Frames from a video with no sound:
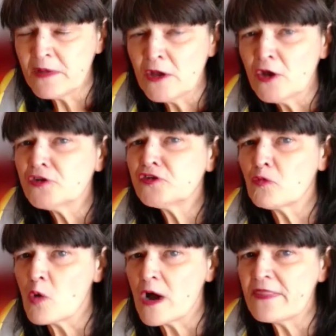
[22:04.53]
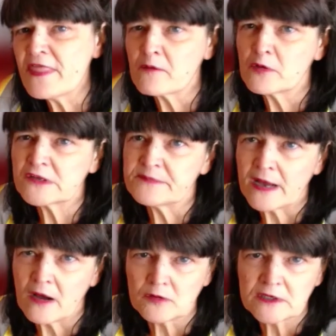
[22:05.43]
to one that was
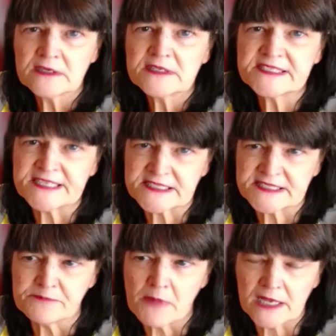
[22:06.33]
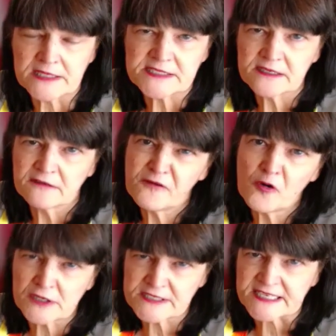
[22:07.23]
about 6 months, 4
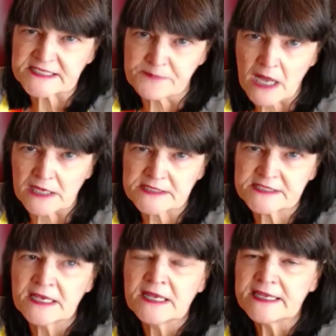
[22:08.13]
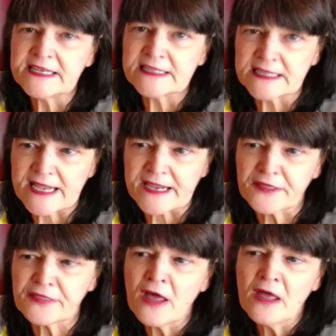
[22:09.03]
to 6 months in length.
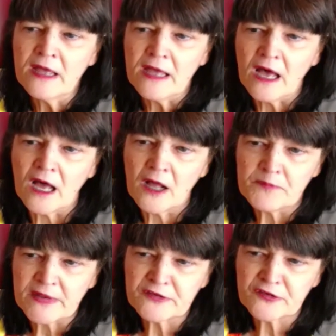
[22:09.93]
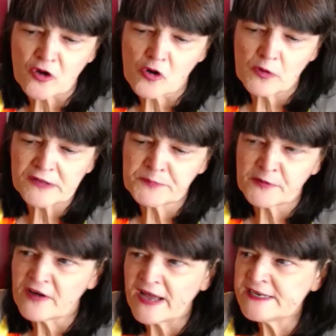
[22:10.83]
And so what's
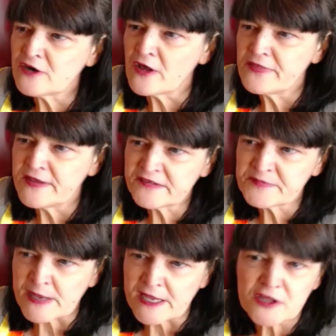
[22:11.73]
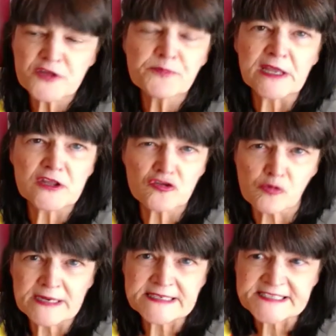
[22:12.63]
provided on this page, page
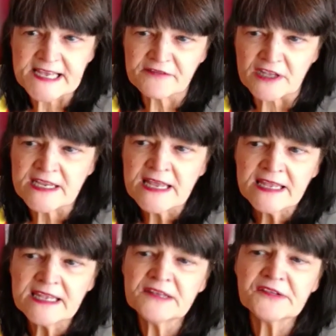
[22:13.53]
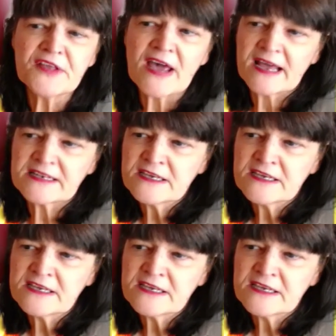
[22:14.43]
27, is that